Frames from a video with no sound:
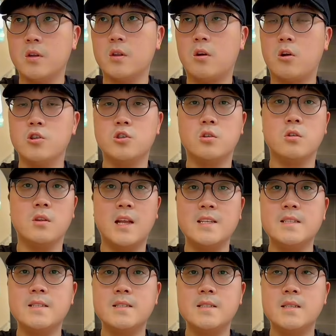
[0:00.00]
larger
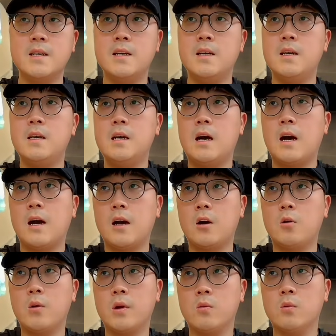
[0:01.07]
lens,
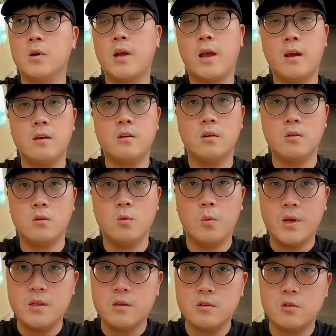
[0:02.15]
how it will handle the
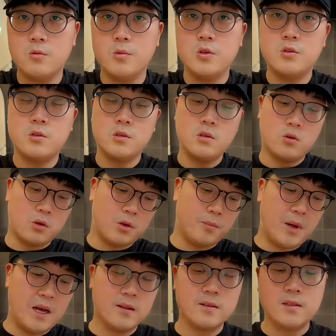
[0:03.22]
weight distribution or the
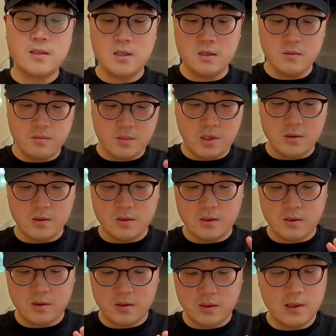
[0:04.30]
balancing,
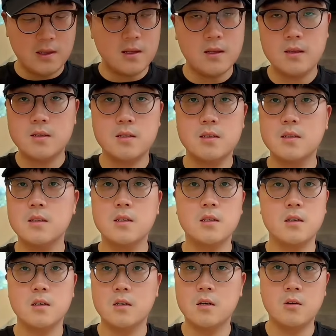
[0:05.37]
because this isn't
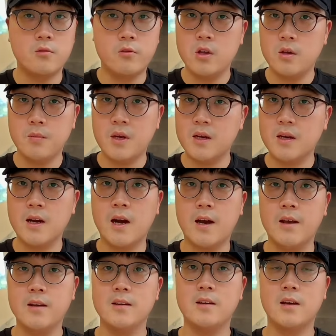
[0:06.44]
a really big
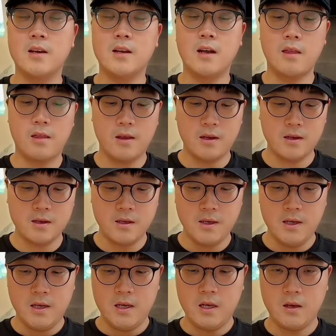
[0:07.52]
guy, and I think
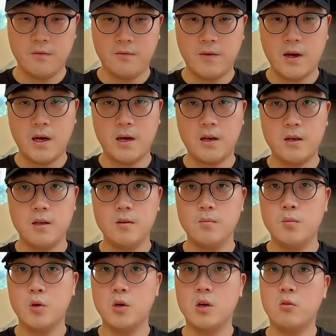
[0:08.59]
if I
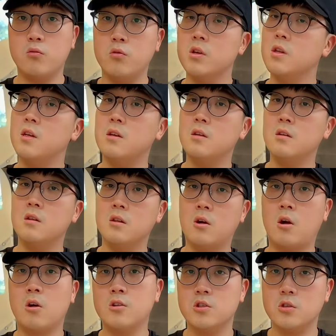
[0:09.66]
put a really
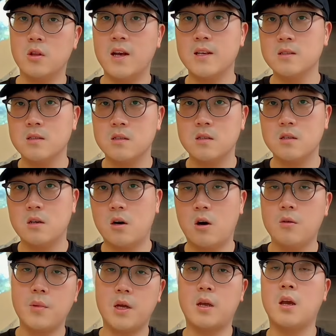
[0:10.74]
large lens
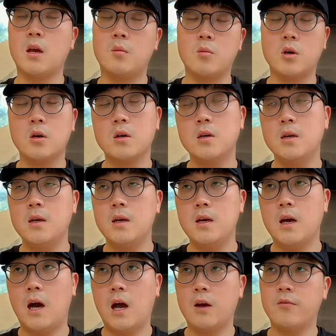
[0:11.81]
on my camera,
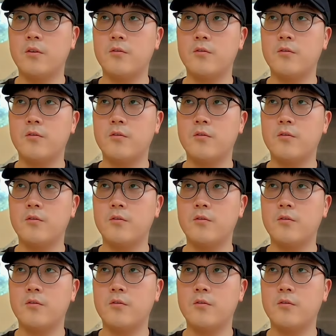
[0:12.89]
I have a